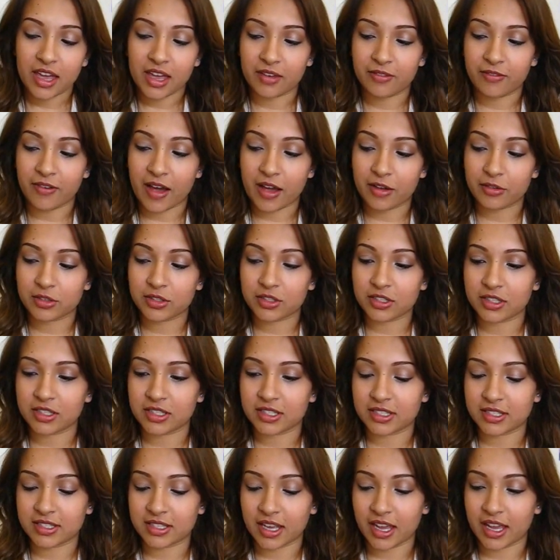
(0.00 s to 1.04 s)
if I was
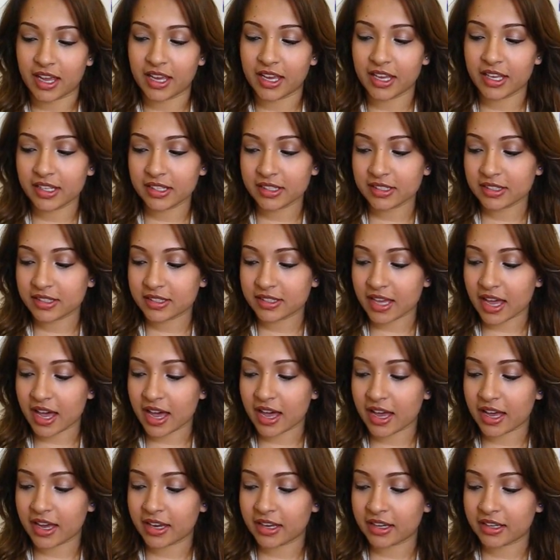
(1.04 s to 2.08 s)
gonna stay
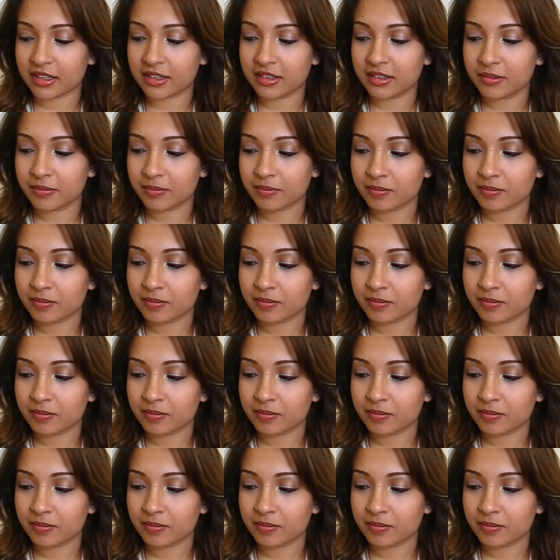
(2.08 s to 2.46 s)
inside,